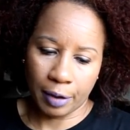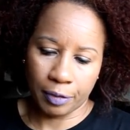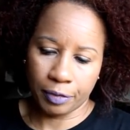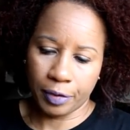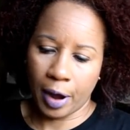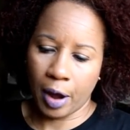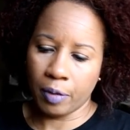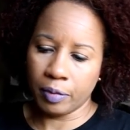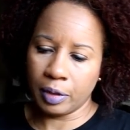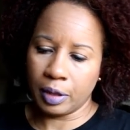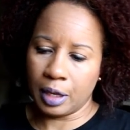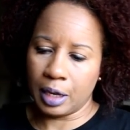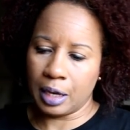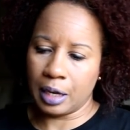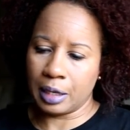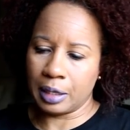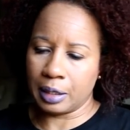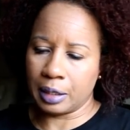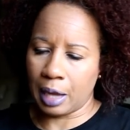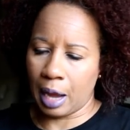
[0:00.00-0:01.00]
I found
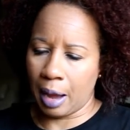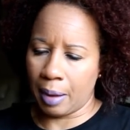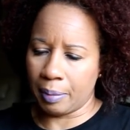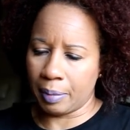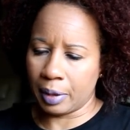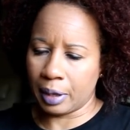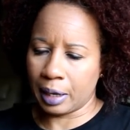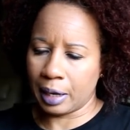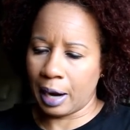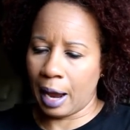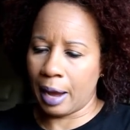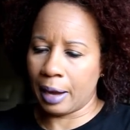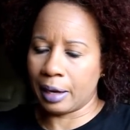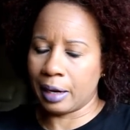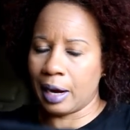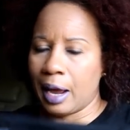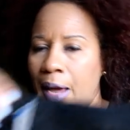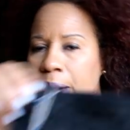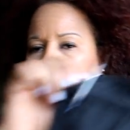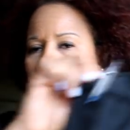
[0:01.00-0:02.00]
these um,
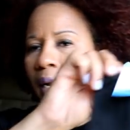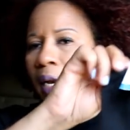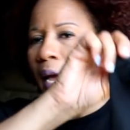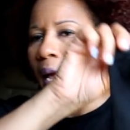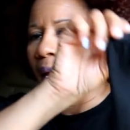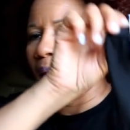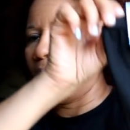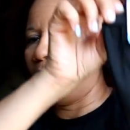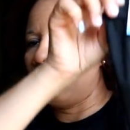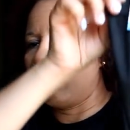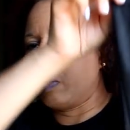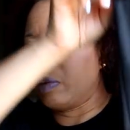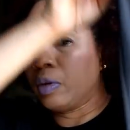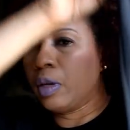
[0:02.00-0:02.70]
Climalite